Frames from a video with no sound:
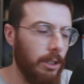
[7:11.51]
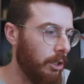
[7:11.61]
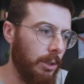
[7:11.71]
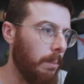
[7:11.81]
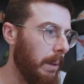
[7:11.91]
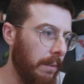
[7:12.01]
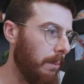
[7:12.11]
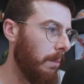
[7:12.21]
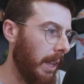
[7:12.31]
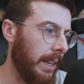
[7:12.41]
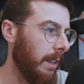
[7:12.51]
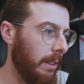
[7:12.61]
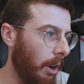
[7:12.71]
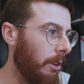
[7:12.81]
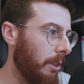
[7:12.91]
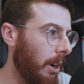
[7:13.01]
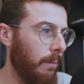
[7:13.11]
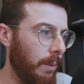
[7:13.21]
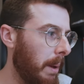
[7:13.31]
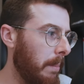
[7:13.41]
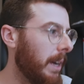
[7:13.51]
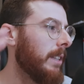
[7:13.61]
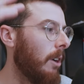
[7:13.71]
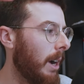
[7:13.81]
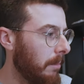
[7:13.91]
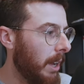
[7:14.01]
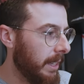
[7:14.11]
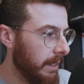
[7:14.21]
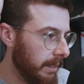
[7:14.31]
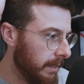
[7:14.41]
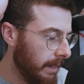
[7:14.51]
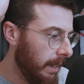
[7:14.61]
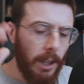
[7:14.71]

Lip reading: It's just a bit of a, like, I don't know, I remember a time like this.